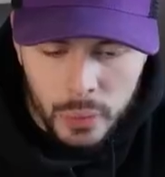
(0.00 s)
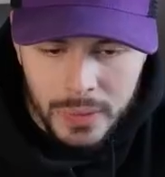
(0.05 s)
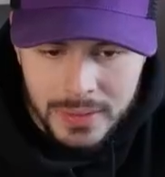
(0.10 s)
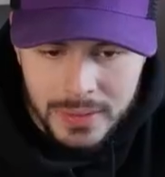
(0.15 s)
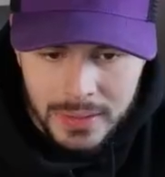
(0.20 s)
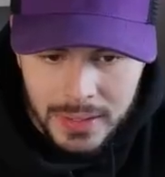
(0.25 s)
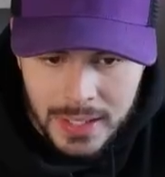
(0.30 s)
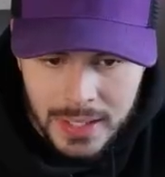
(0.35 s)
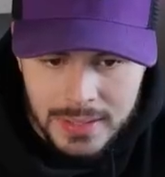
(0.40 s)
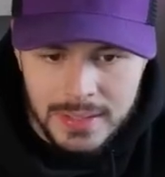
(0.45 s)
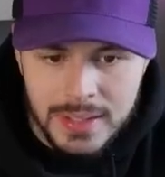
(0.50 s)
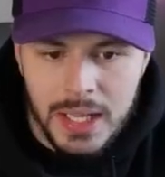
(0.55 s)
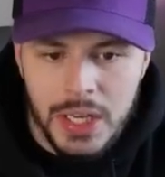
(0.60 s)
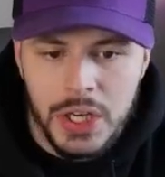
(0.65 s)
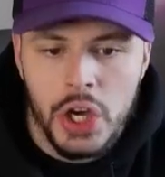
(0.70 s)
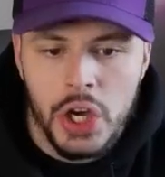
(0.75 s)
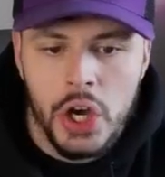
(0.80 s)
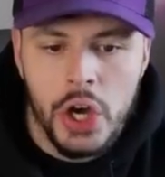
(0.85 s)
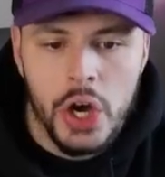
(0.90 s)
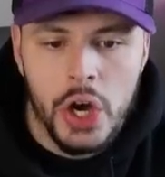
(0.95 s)

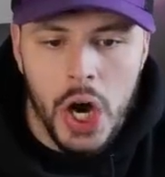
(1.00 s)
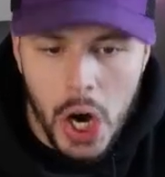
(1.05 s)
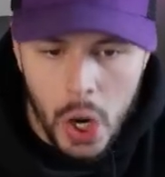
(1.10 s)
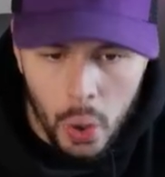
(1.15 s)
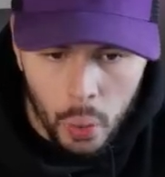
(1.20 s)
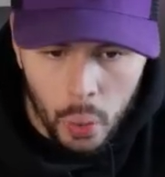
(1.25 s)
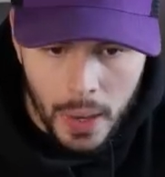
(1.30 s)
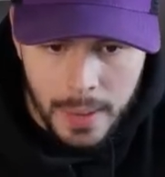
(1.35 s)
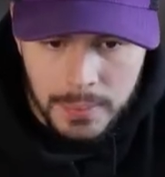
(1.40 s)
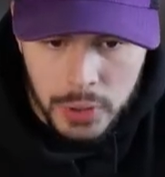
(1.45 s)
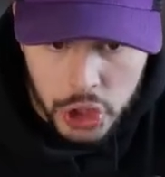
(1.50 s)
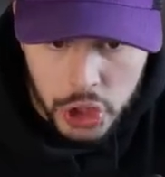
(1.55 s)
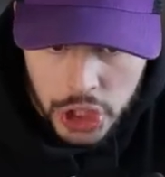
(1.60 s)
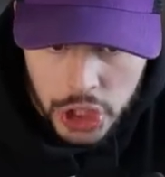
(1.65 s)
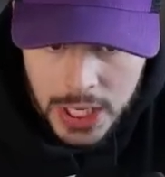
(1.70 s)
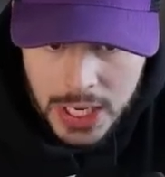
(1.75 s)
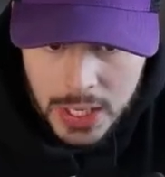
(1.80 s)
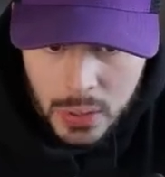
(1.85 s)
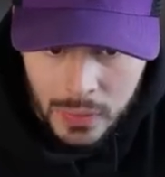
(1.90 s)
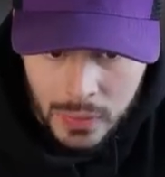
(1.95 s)
listed,
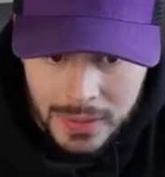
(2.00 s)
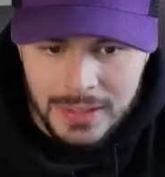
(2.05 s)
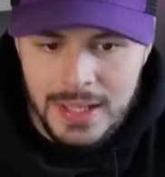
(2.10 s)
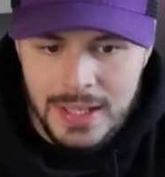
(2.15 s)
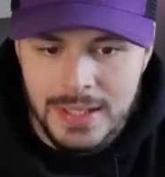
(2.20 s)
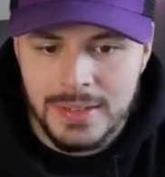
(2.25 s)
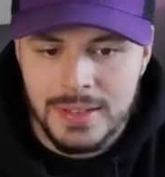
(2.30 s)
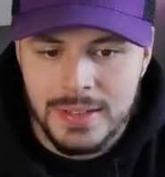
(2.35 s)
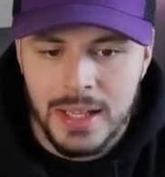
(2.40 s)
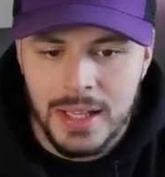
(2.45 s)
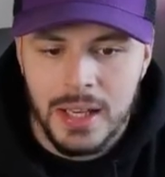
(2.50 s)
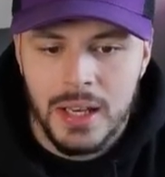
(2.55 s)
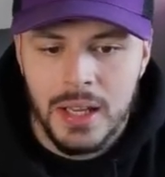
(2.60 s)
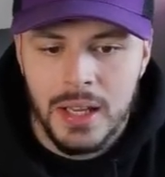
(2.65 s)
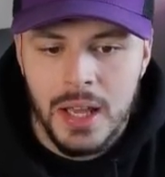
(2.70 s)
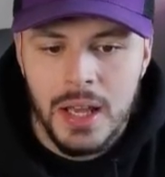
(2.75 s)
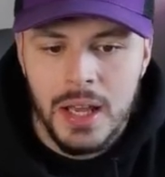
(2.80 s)
OMG was listed,